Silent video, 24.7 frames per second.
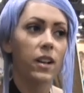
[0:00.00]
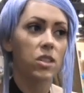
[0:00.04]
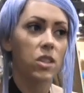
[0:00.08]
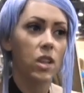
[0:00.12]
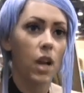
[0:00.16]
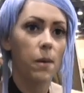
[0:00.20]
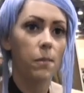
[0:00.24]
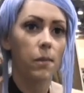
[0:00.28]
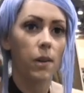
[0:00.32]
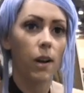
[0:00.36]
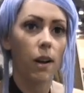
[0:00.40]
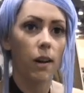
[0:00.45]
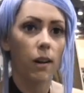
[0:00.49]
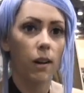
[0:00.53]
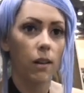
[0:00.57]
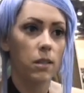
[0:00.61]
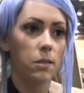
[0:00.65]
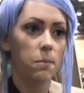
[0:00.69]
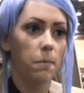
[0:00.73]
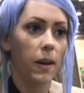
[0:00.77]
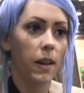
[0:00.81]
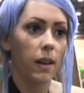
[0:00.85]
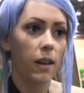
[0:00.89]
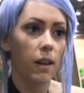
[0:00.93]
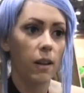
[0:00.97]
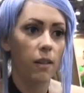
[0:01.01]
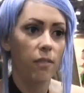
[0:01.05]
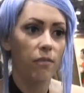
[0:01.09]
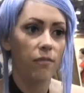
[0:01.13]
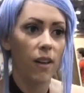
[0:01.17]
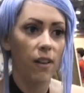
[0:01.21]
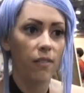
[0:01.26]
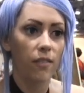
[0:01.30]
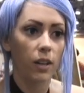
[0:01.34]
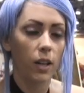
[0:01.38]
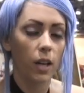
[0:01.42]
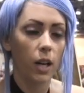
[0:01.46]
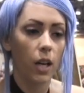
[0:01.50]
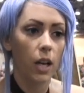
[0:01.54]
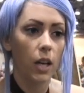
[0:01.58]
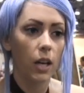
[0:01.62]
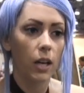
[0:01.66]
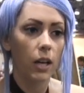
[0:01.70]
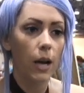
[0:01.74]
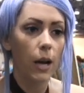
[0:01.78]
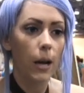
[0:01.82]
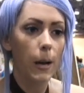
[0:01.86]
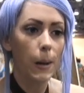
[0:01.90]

Phoenix Comic Con is my favorite con.